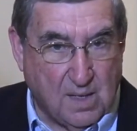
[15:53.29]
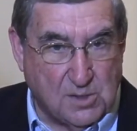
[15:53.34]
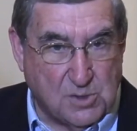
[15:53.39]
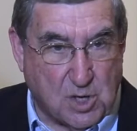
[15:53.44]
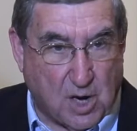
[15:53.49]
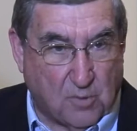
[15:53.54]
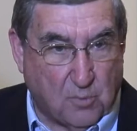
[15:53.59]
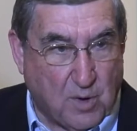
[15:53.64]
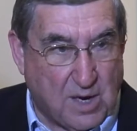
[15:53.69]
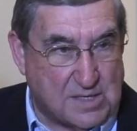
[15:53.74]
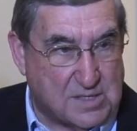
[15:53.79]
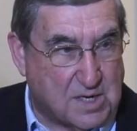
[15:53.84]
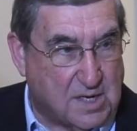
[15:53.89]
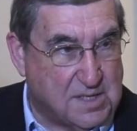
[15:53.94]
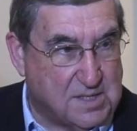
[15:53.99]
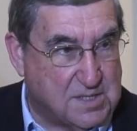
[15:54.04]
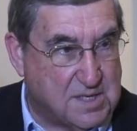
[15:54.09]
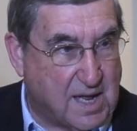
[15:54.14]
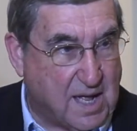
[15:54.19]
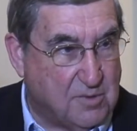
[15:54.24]
John
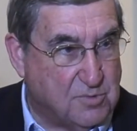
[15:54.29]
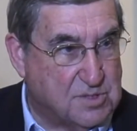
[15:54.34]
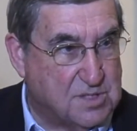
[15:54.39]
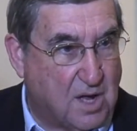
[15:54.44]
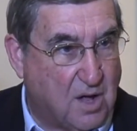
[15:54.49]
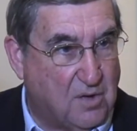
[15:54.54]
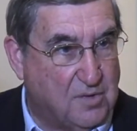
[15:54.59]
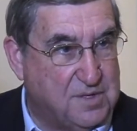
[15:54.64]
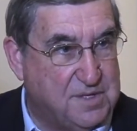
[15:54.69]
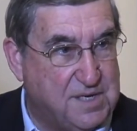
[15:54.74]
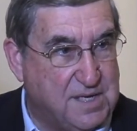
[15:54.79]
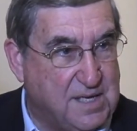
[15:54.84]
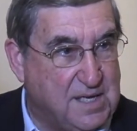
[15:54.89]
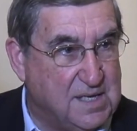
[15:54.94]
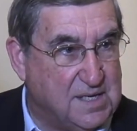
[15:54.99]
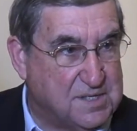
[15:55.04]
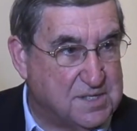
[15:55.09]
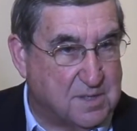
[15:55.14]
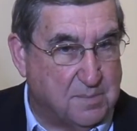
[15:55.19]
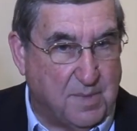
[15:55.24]
Wesley's day was called
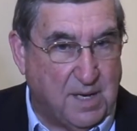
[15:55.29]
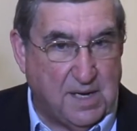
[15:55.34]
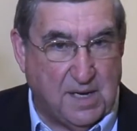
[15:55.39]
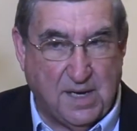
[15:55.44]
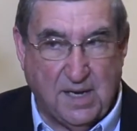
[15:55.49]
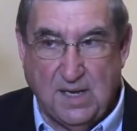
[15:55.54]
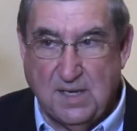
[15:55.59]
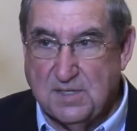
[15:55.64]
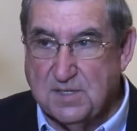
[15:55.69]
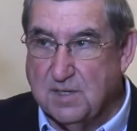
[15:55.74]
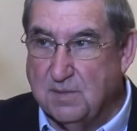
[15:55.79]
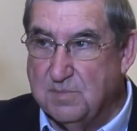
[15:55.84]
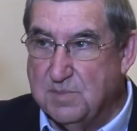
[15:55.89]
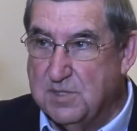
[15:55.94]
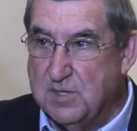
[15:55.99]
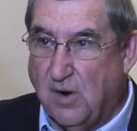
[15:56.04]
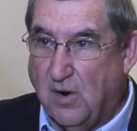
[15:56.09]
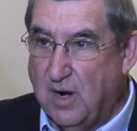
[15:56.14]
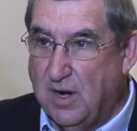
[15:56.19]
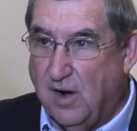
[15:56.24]
deism, and deism
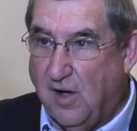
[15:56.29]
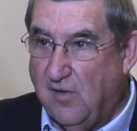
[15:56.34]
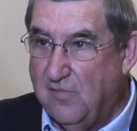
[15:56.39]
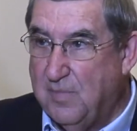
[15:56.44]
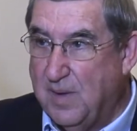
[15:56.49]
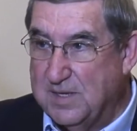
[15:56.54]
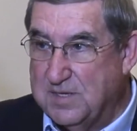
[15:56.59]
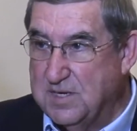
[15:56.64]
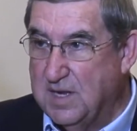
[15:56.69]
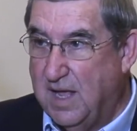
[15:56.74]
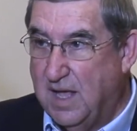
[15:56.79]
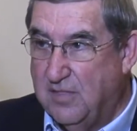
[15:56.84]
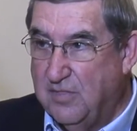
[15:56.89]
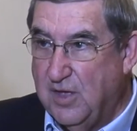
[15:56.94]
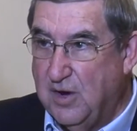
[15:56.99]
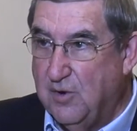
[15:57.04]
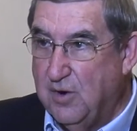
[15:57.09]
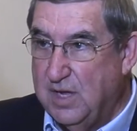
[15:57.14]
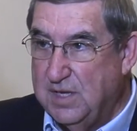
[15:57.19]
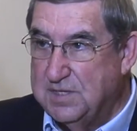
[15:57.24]
started off by saying
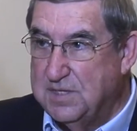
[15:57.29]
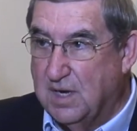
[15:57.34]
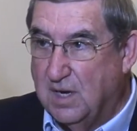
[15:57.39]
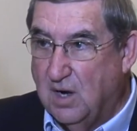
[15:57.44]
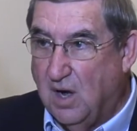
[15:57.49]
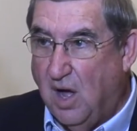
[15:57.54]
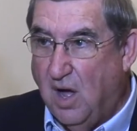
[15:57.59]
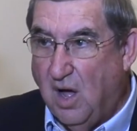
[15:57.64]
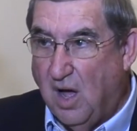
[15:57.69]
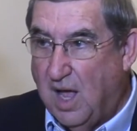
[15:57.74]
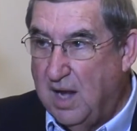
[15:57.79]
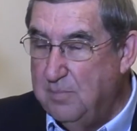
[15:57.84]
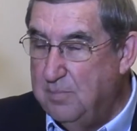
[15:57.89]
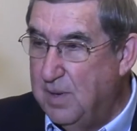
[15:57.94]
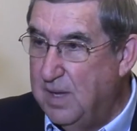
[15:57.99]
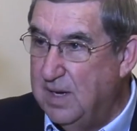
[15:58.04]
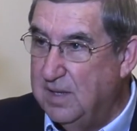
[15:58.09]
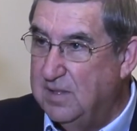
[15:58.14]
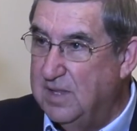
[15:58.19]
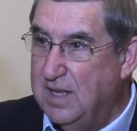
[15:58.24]
there is a God,
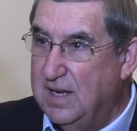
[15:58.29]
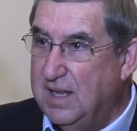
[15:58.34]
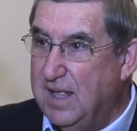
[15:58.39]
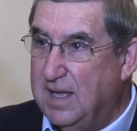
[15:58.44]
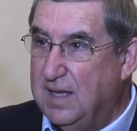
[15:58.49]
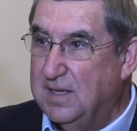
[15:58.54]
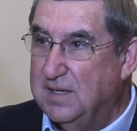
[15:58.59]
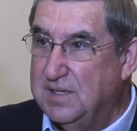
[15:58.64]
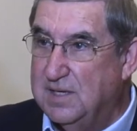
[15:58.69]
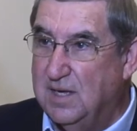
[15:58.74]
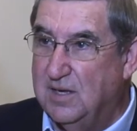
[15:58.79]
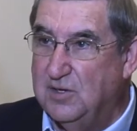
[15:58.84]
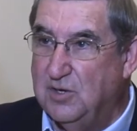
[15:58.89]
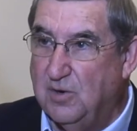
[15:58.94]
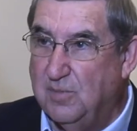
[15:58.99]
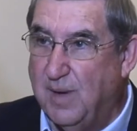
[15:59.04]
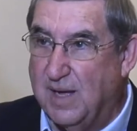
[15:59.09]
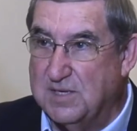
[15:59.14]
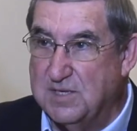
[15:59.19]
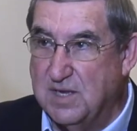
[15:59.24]
but then they
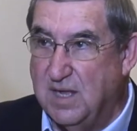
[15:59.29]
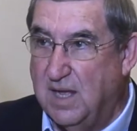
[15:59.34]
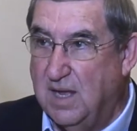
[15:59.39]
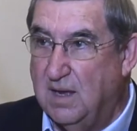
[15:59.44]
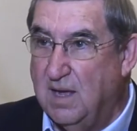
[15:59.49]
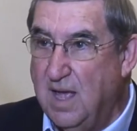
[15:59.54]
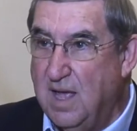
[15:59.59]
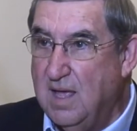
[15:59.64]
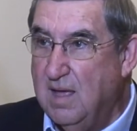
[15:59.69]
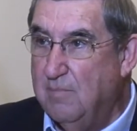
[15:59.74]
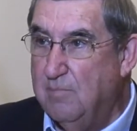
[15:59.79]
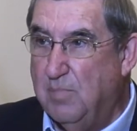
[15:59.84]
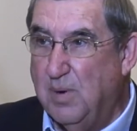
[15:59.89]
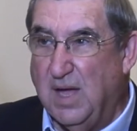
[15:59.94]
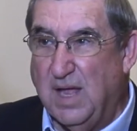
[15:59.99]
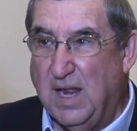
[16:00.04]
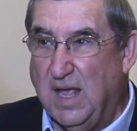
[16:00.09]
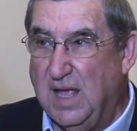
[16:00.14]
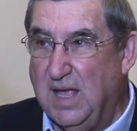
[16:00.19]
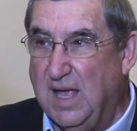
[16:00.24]
continued by saying
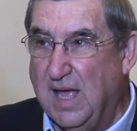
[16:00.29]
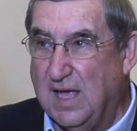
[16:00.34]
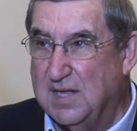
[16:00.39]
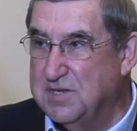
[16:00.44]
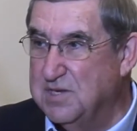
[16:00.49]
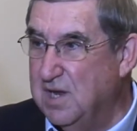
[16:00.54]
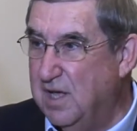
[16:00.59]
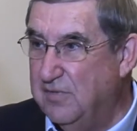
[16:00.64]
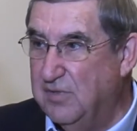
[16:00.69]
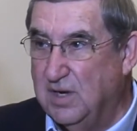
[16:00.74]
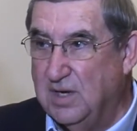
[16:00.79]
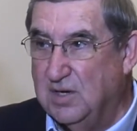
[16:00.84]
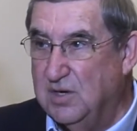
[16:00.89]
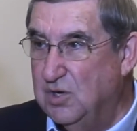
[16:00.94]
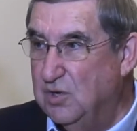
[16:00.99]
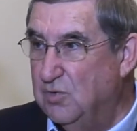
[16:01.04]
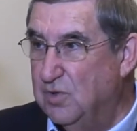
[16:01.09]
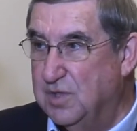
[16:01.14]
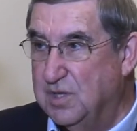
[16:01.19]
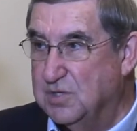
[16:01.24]
but he has nothing to
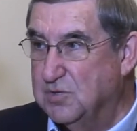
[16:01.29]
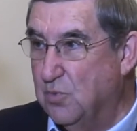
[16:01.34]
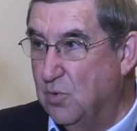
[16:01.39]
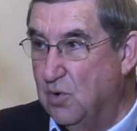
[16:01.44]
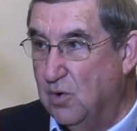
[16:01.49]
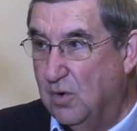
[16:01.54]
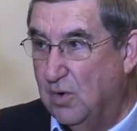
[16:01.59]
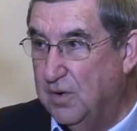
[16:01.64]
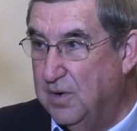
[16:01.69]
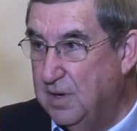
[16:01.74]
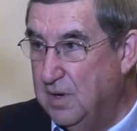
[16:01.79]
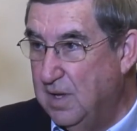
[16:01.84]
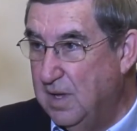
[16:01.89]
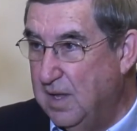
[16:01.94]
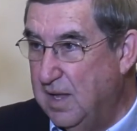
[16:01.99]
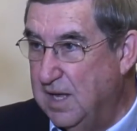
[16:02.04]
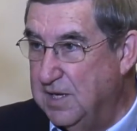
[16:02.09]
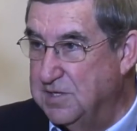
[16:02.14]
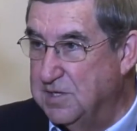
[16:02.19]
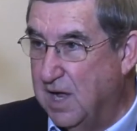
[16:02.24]
do with this world.
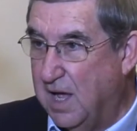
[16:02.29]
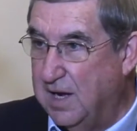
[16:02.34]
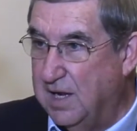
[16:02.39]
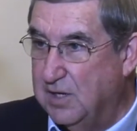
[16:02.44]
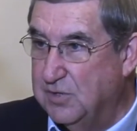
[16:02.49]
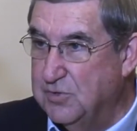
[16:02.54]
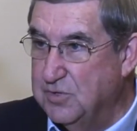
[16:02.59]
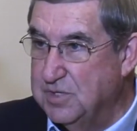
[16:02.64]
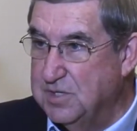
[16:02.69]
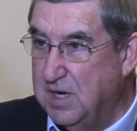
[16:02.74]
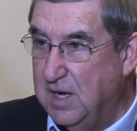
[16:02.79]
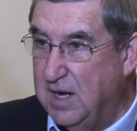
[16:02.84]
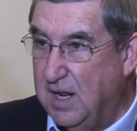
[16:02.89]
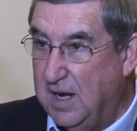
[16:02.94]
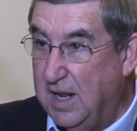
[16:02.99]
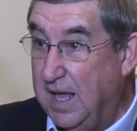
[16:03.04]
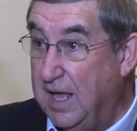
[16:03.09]
He's not interested in it.